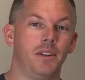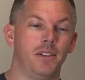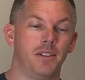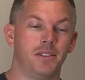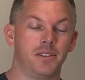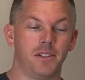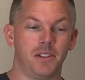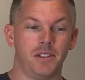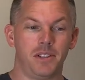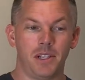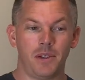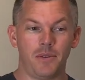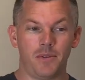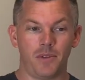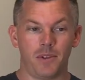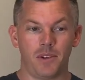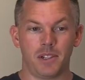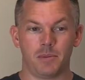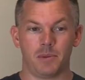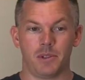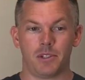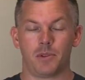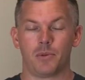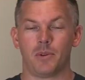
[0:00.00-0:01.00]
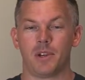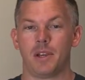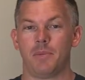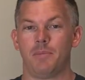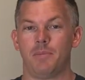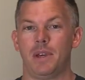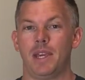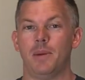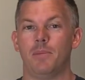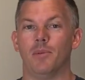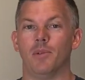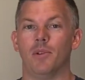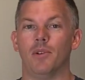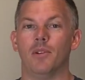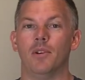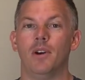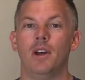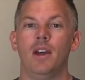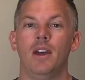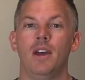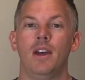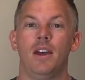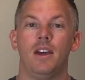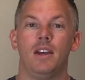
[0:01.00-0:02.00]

There's a difference between people